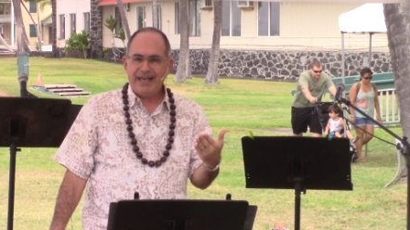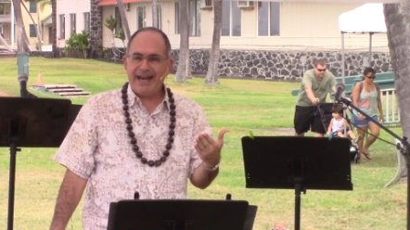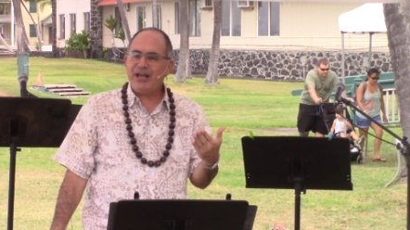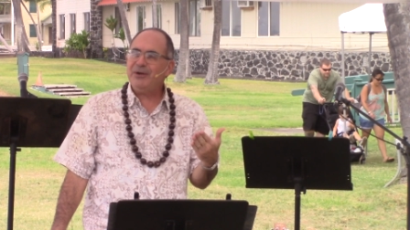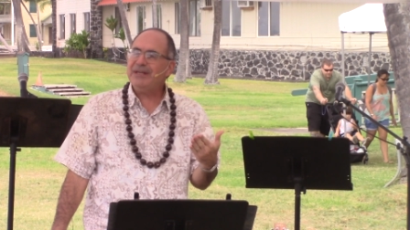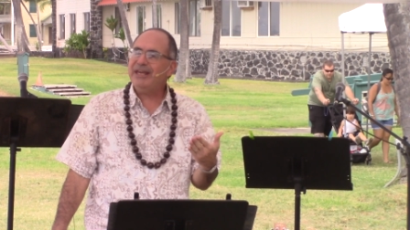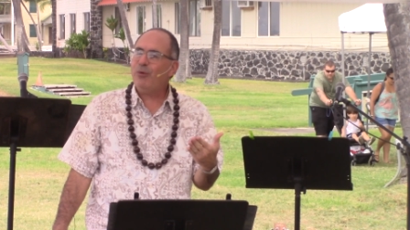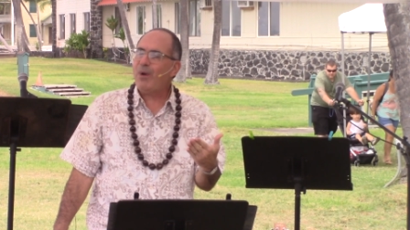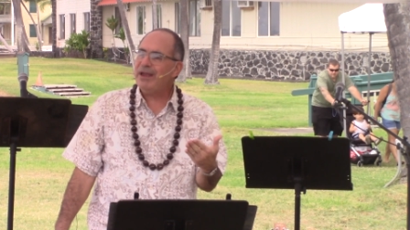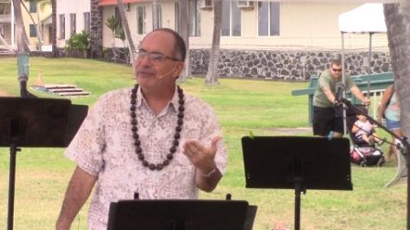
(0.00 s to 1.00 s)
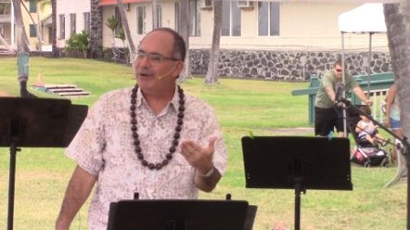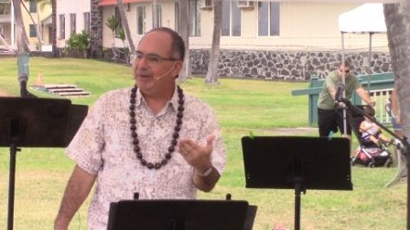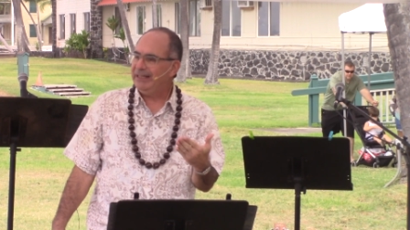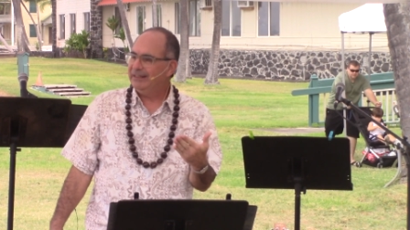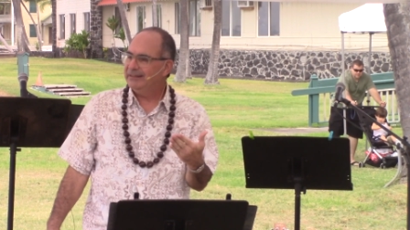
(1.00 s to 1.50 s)
And I couldn't get away
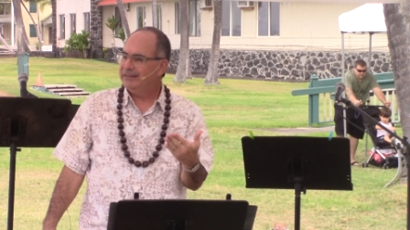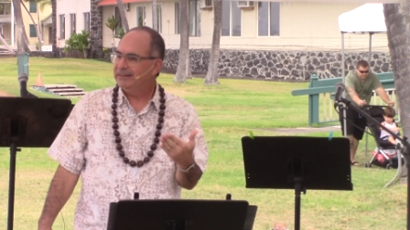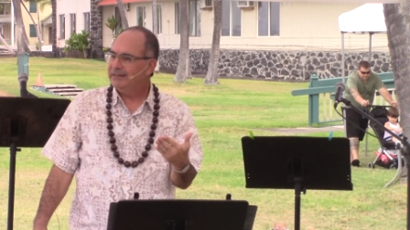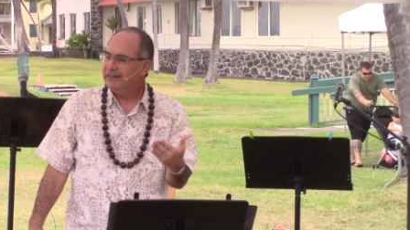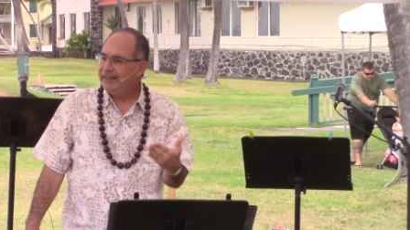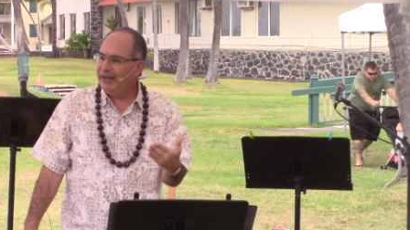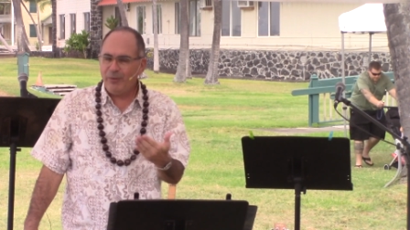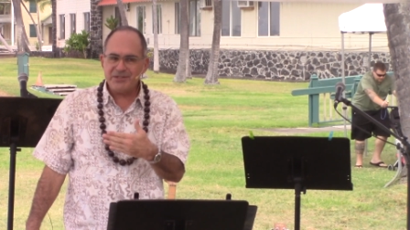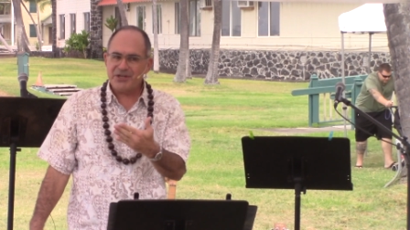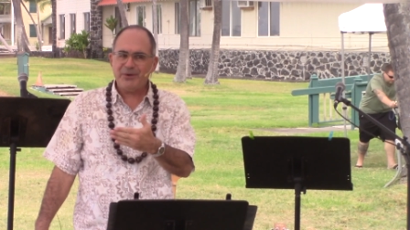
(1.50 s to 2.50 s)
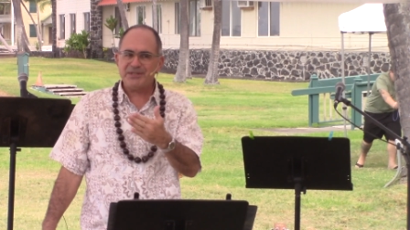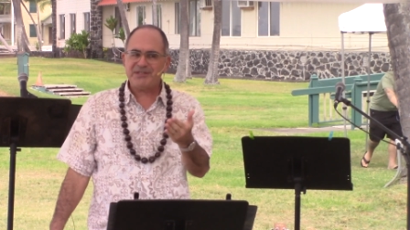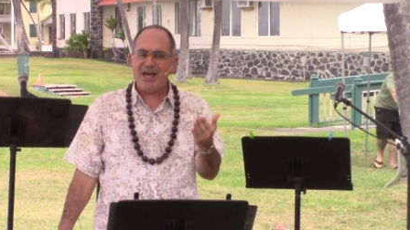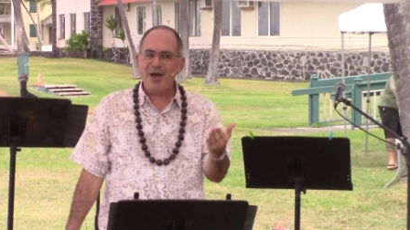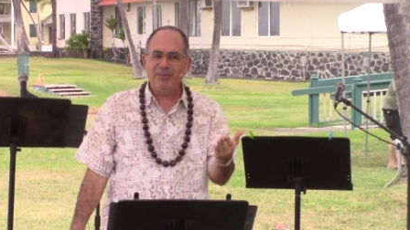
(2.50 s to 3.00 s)
from it. And it wasn't
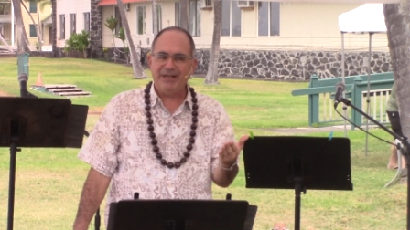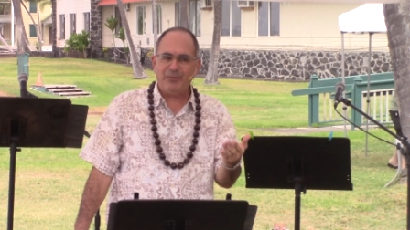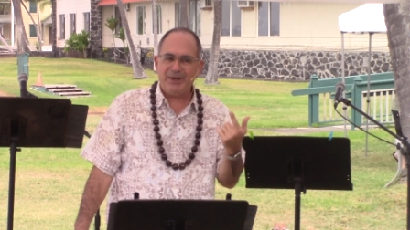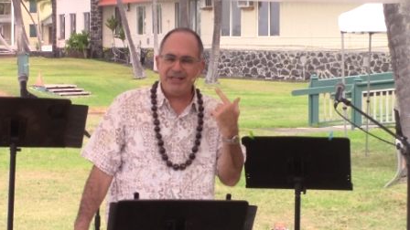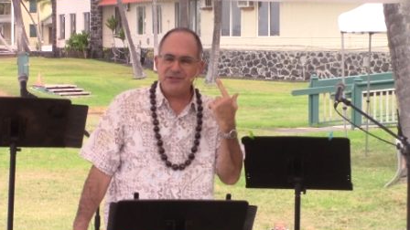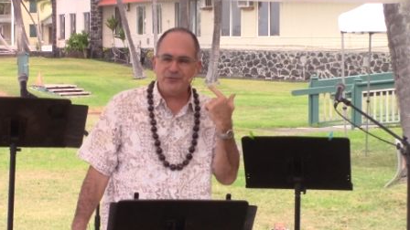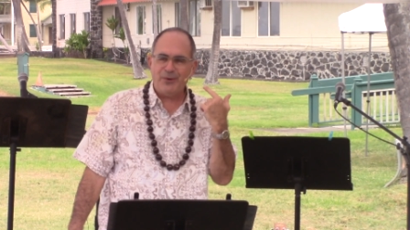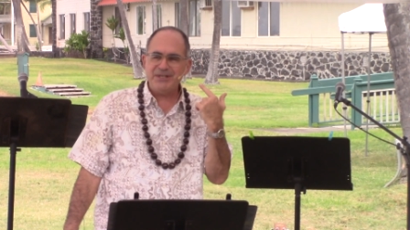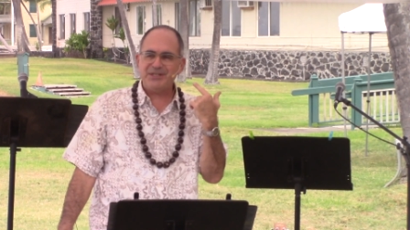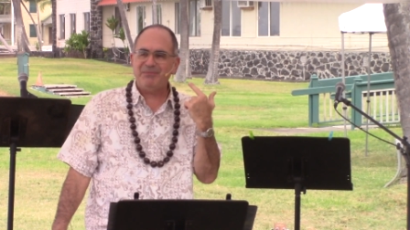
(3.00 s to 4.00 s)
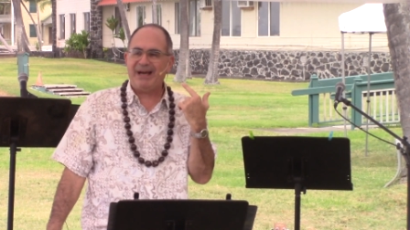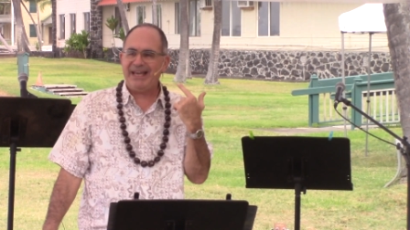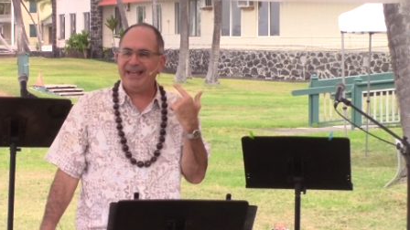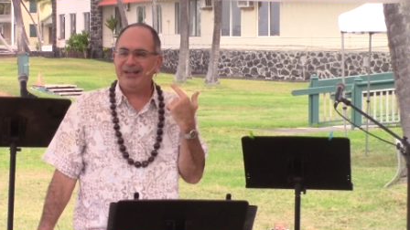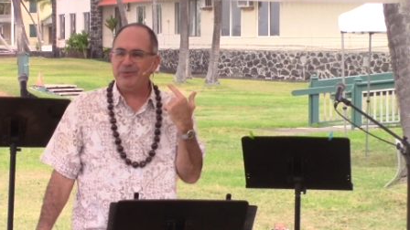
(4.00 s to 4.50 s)
Chris Tomlin. It wasn't his voice in
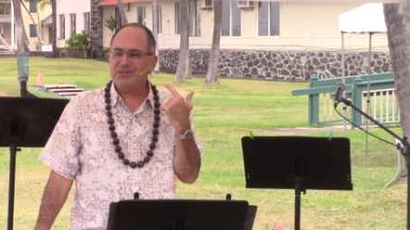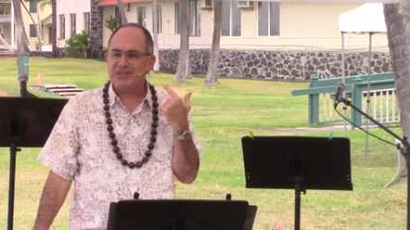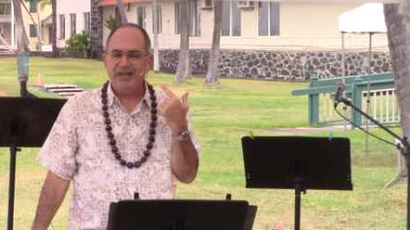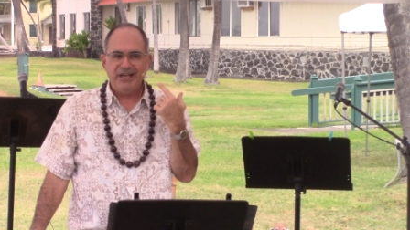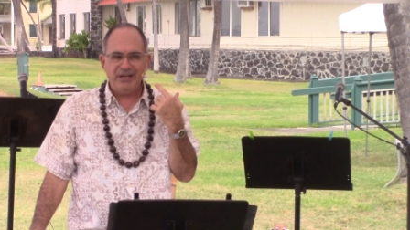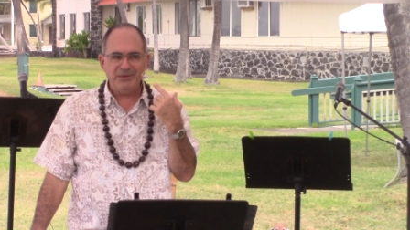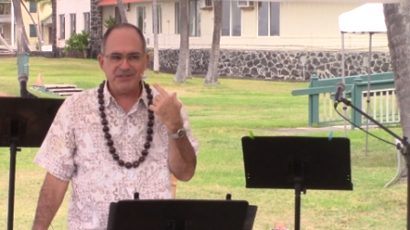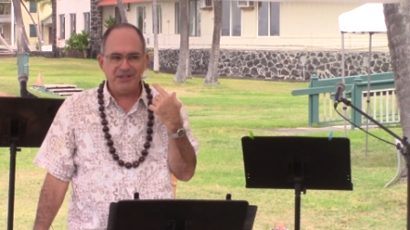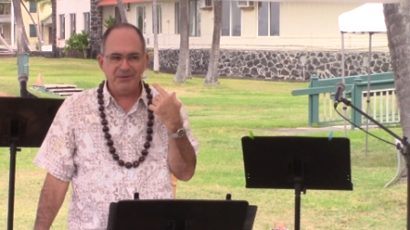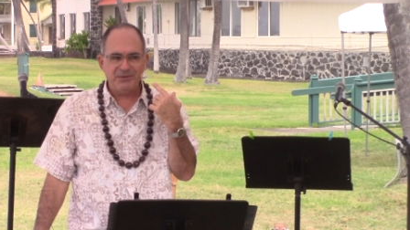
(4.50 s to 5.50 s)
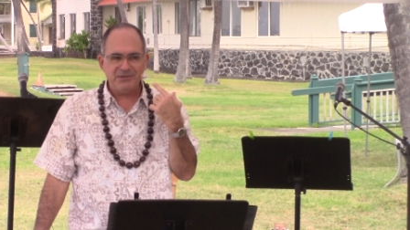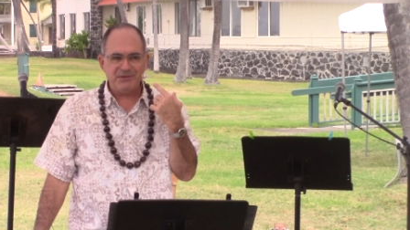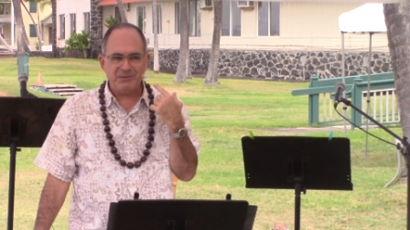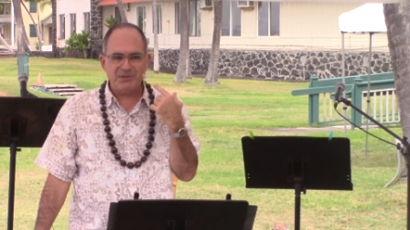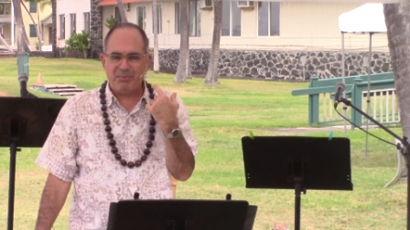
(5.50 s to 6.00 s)
my head. It was it was it was
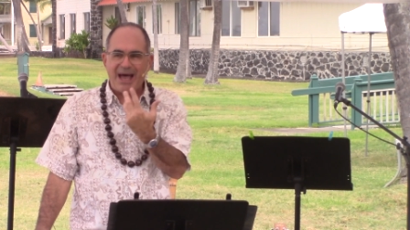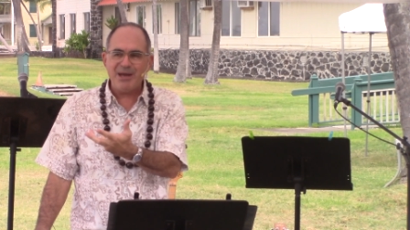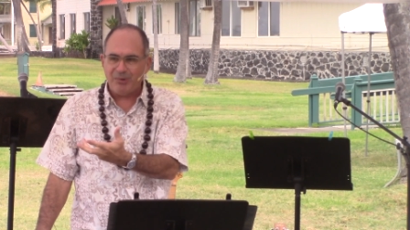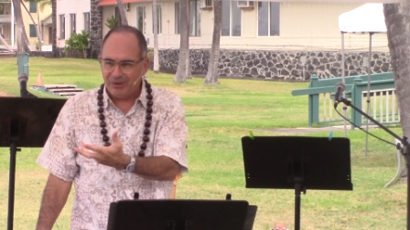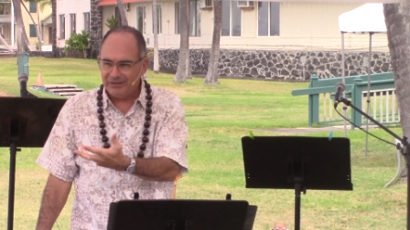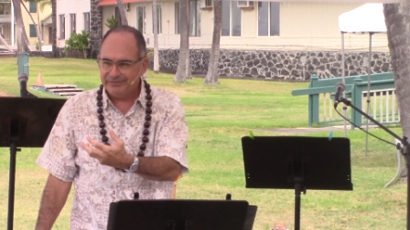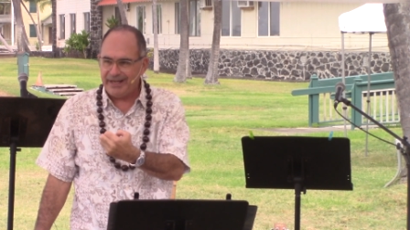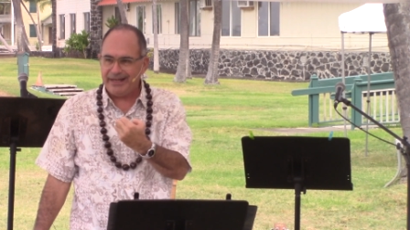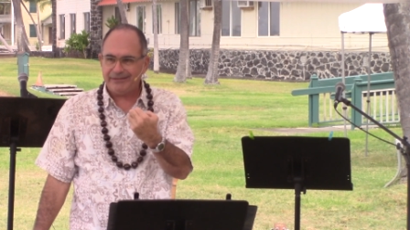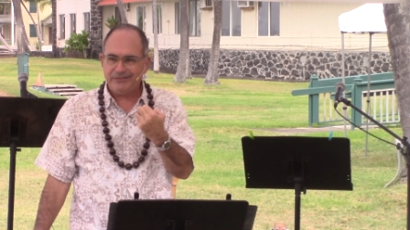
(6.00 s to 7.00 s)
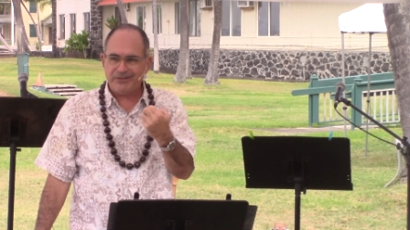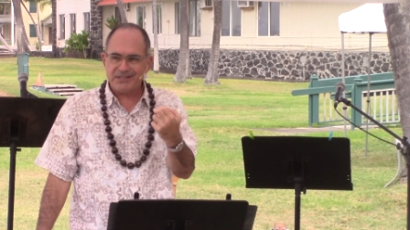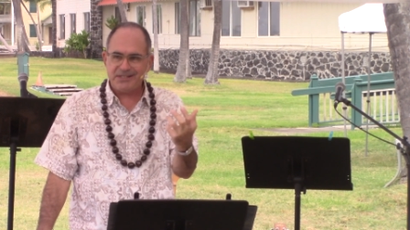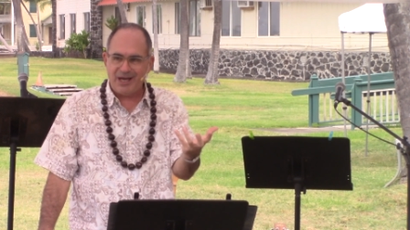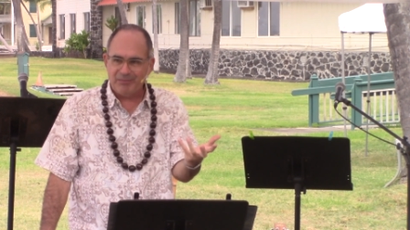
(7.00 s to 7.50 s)
it was the Bible, not
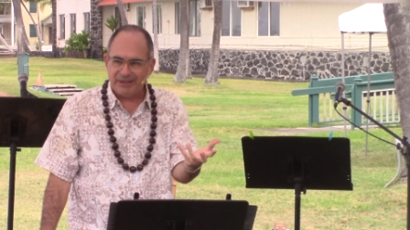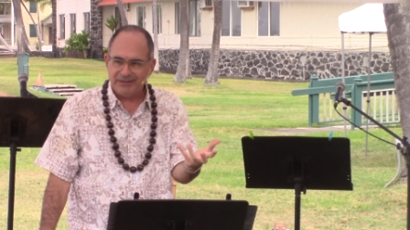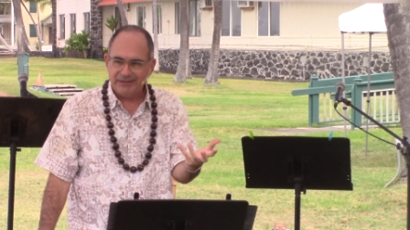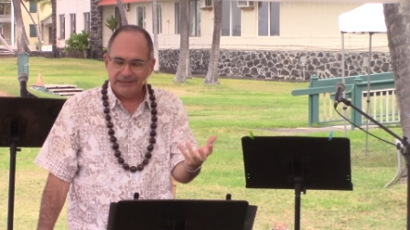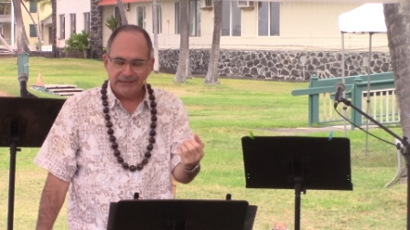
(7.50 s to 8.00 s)
Chris Tomlin.